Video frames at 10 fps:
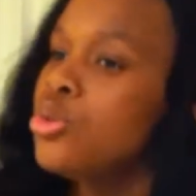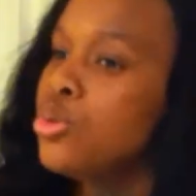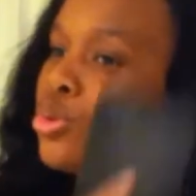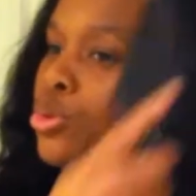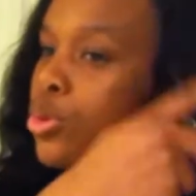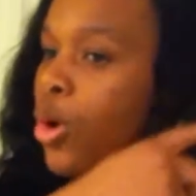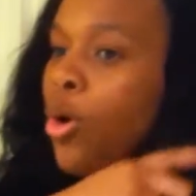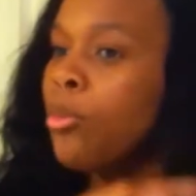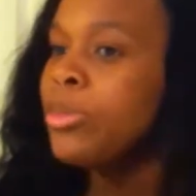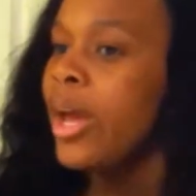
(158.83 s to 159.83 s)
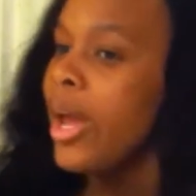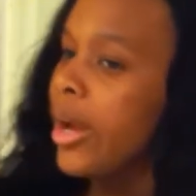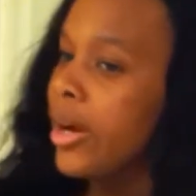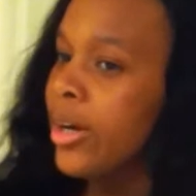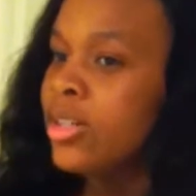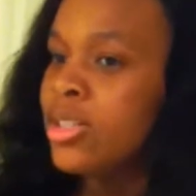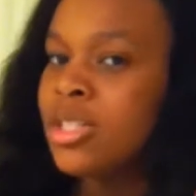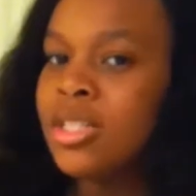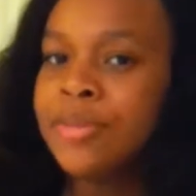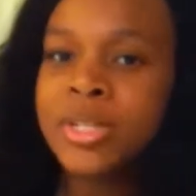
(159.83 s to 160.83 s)
to comb the hair
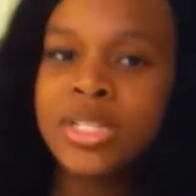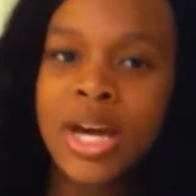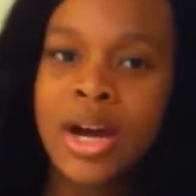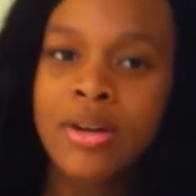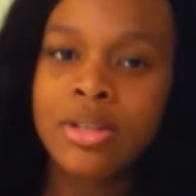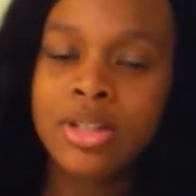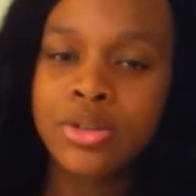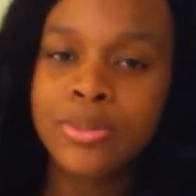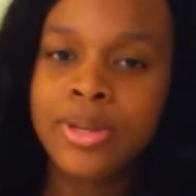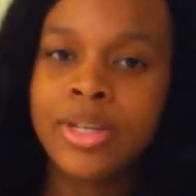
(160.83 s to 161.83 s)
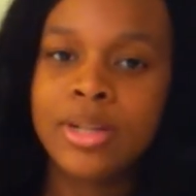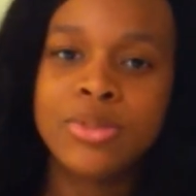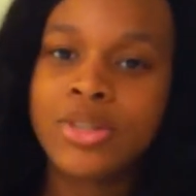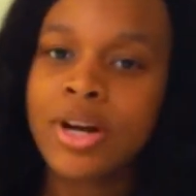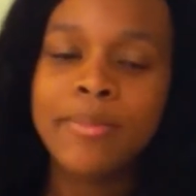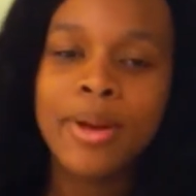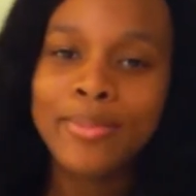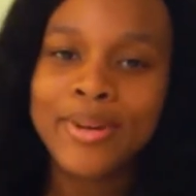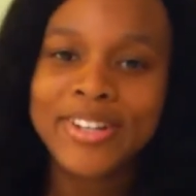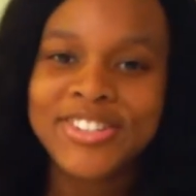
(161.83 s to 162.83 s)
to dim it down a little bit. I'm sorry, I
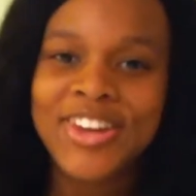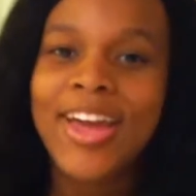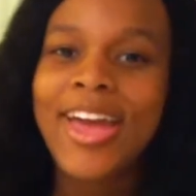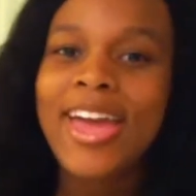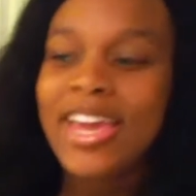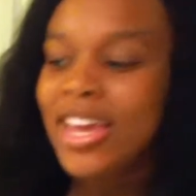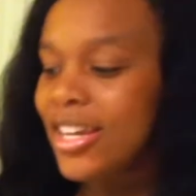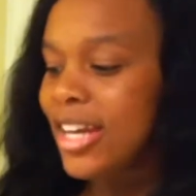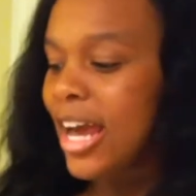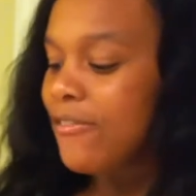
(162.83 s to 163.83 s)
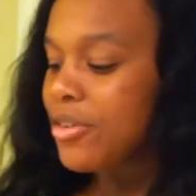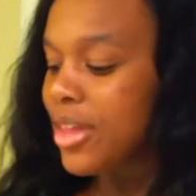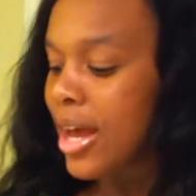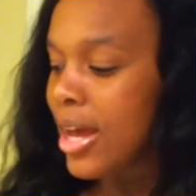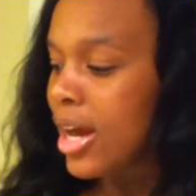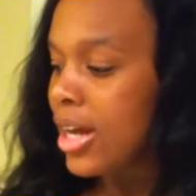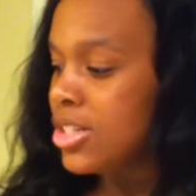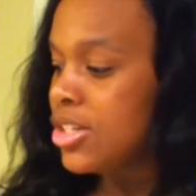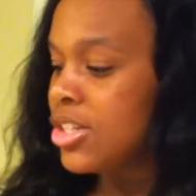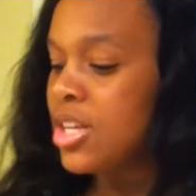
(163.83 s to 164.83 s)
meant brush. And after that,
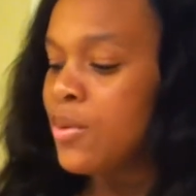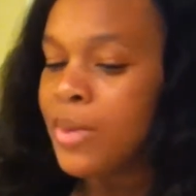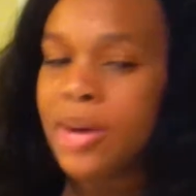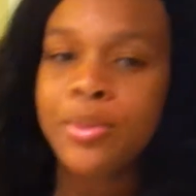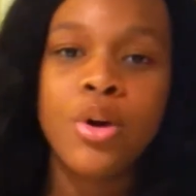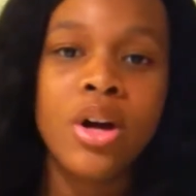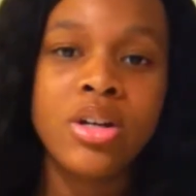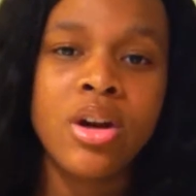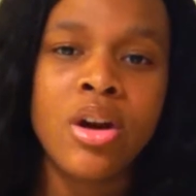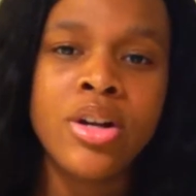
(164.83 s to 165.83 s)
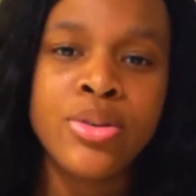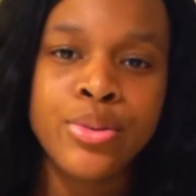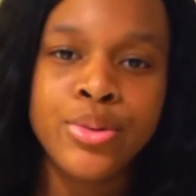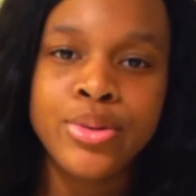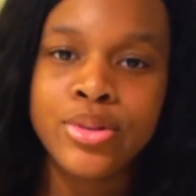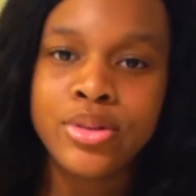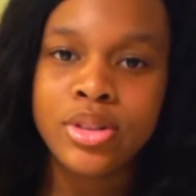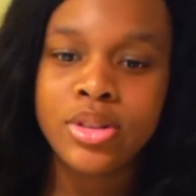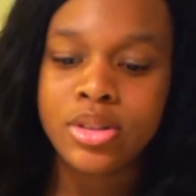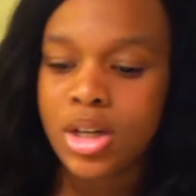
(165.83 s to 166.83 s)
I took some of my Moroccan argan oil.
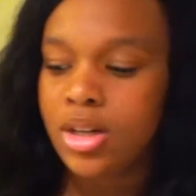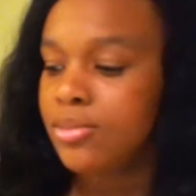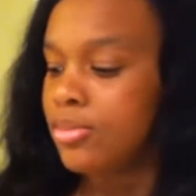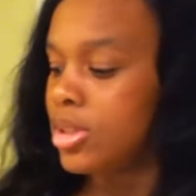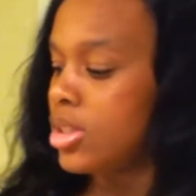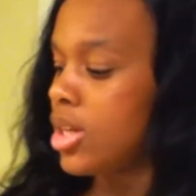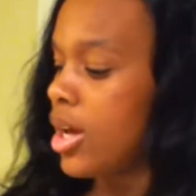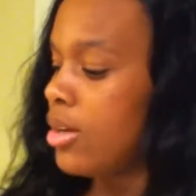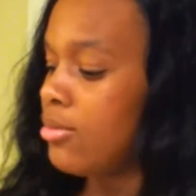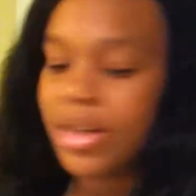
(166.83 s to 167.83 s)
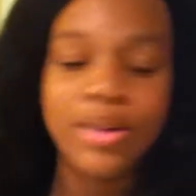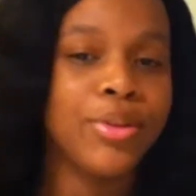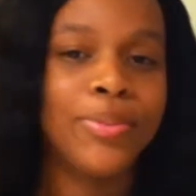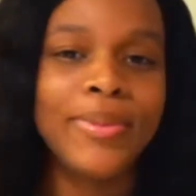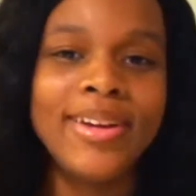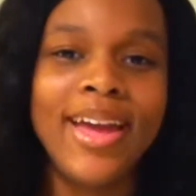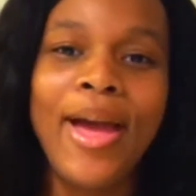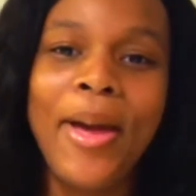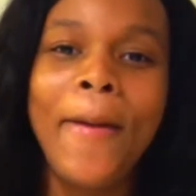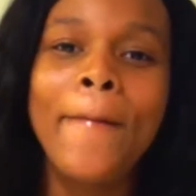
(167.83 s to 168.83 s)
It's not here with me.
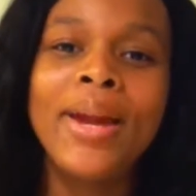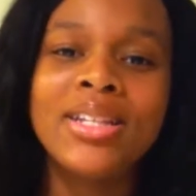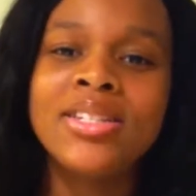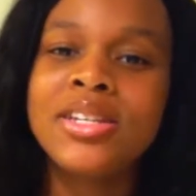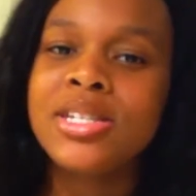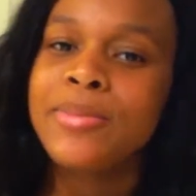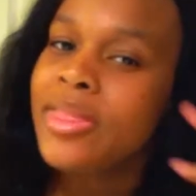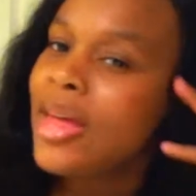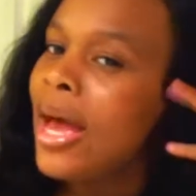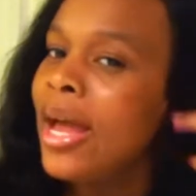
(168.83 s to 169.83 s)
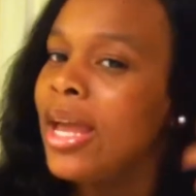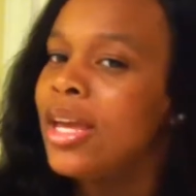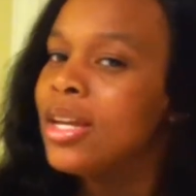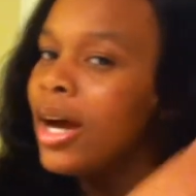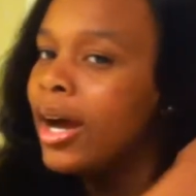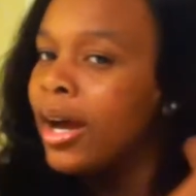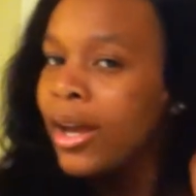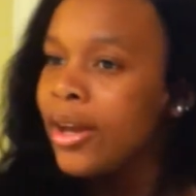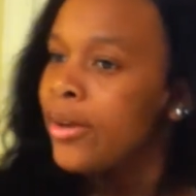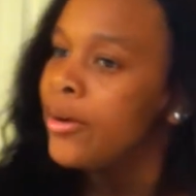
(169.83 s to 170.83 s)
But I took some of that and
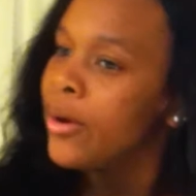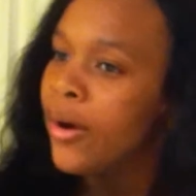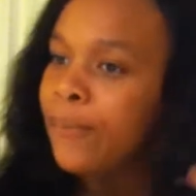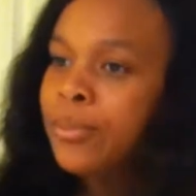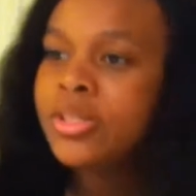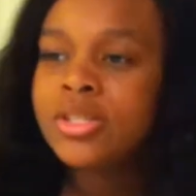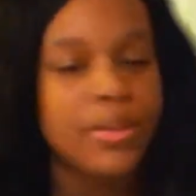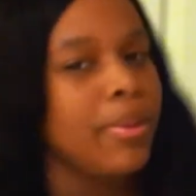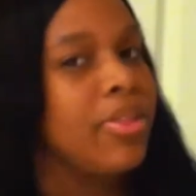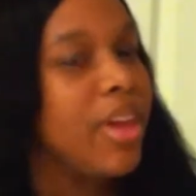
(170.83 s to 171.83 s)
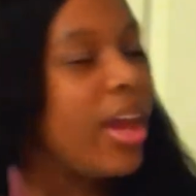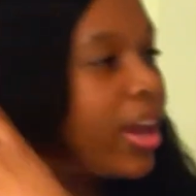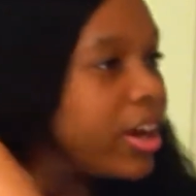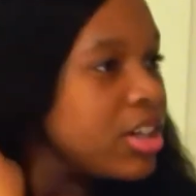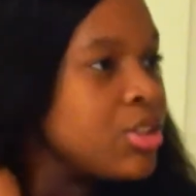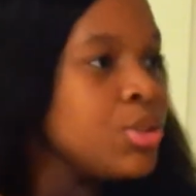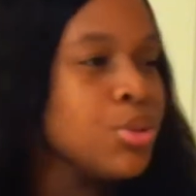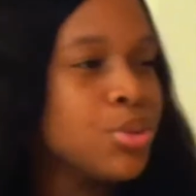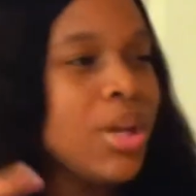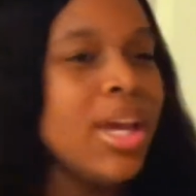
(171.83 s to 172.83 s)
I put some in the hair to